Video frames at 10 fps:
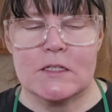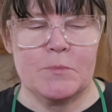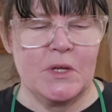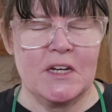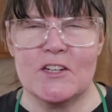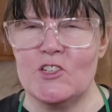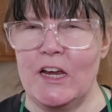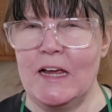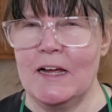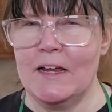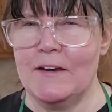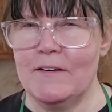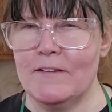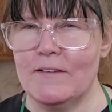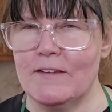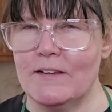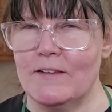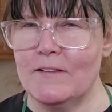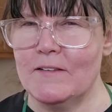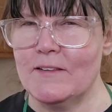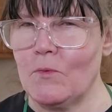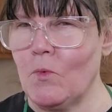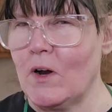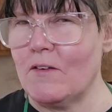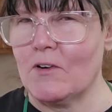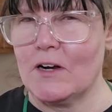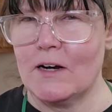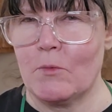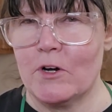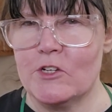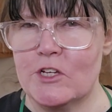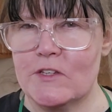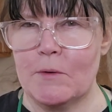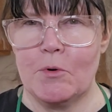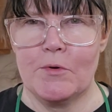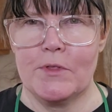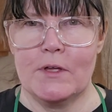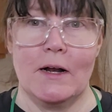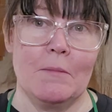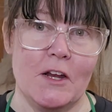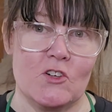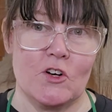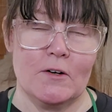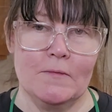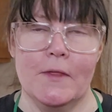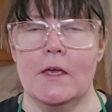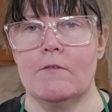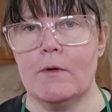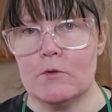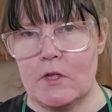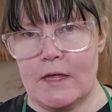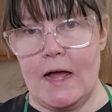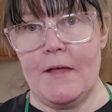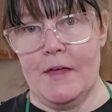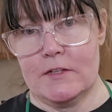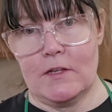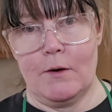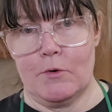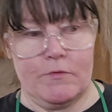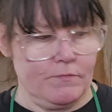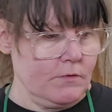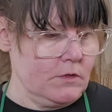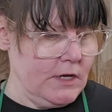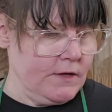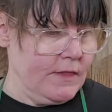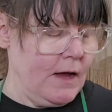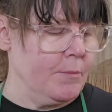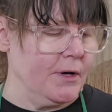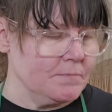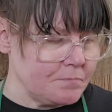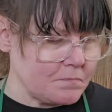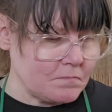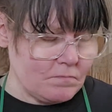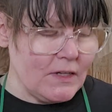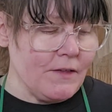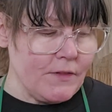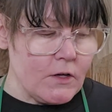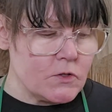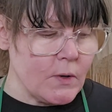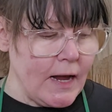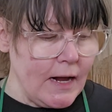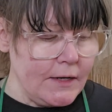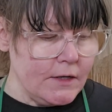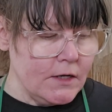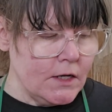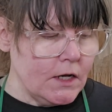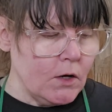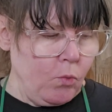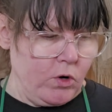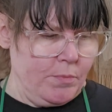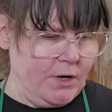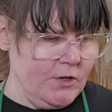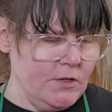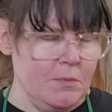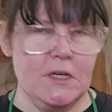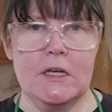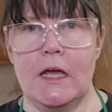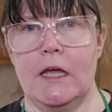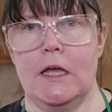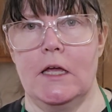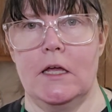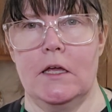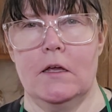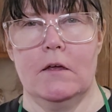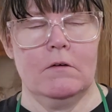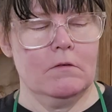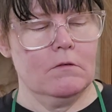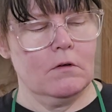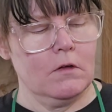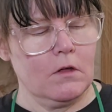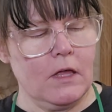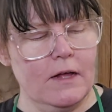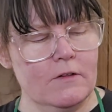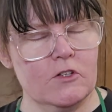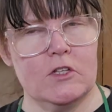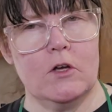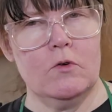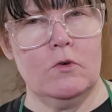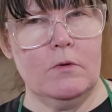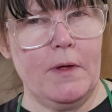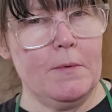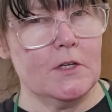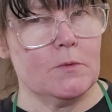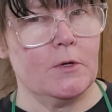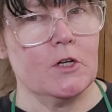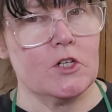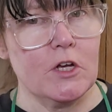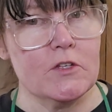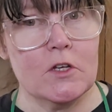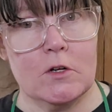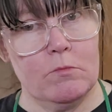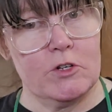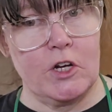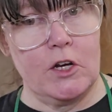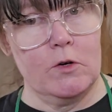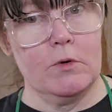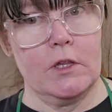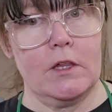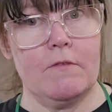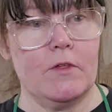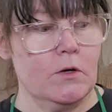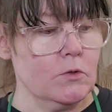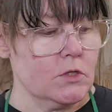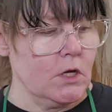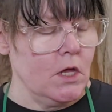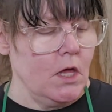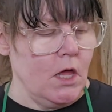spinach and whatever kind of weird cheese they put with it. I'm not sure. If that was all they had, that I would have taken that. But they also had what appeared to be a calzone, maybe a spinach calzone, which I do really love those,